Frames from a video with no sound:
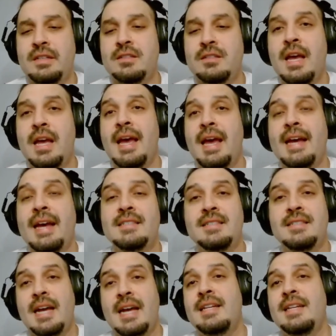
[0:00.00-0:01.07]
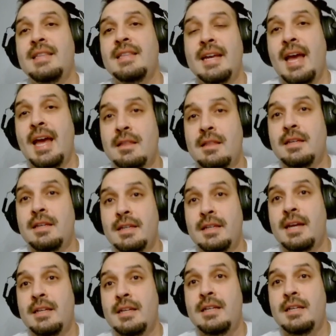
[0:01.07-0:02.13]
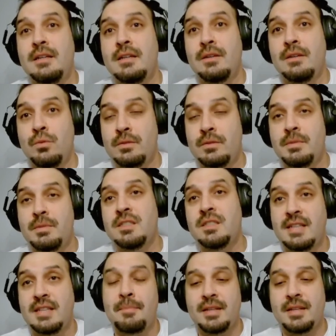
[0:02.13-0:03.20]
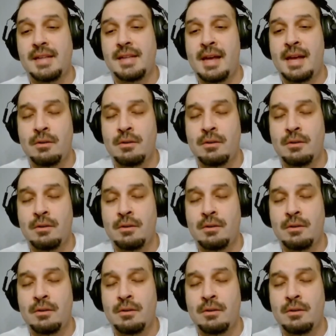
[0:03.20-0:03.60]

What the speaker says: excited that Kathleen Kennedy would be stepping down,